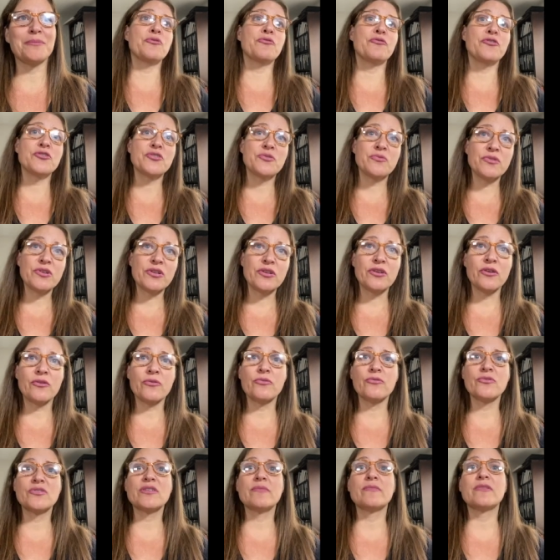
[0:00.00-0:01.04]
First, we're going to go
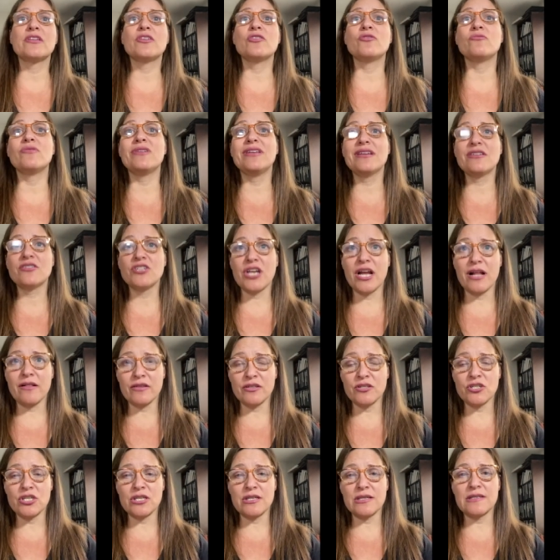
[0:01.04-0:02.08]
through some of the unique
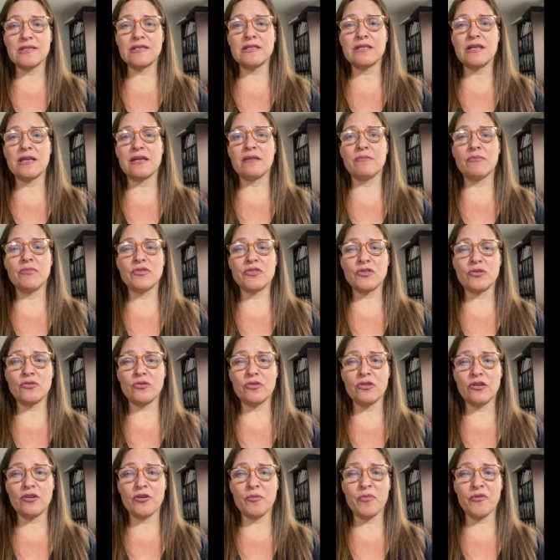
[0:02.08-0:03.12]
challenges that musical
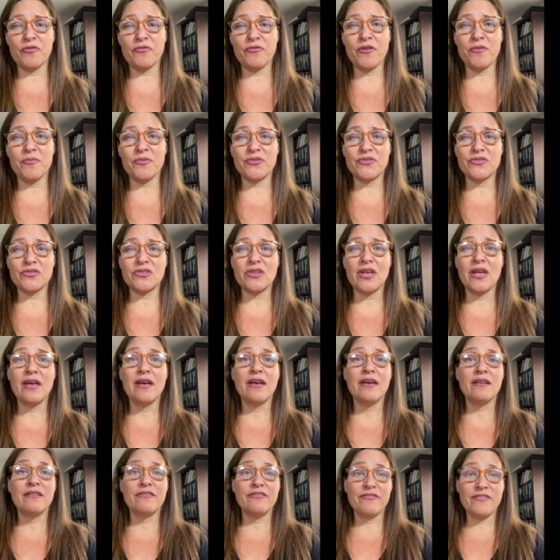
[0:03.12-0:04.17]
theater performers
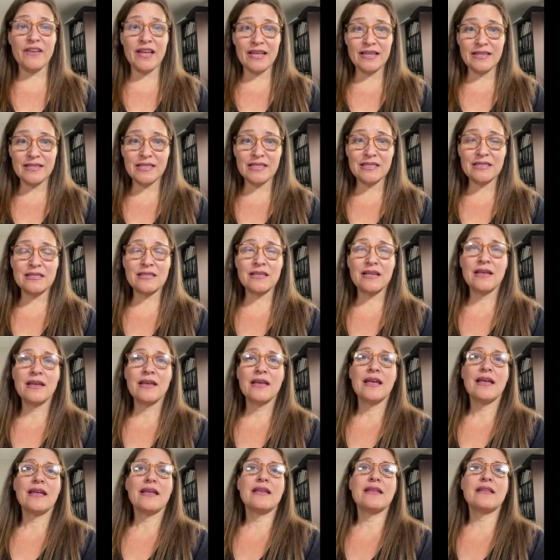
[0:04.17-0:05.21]
face
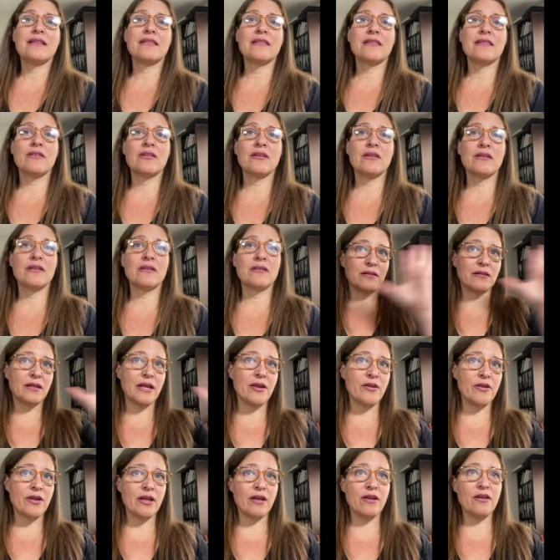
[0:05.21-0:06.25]
in the
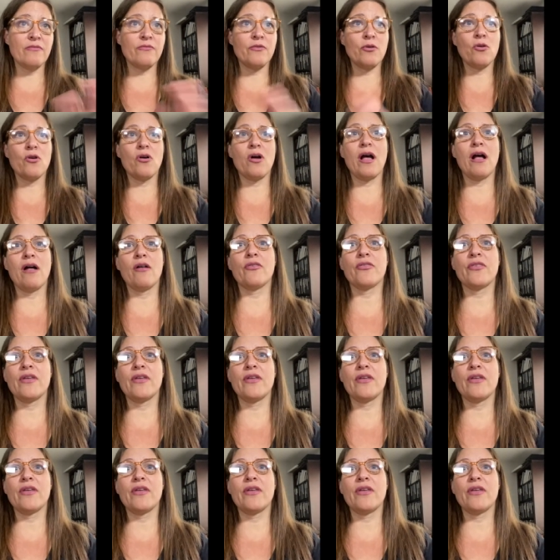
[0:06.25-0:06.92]
area of vocal health,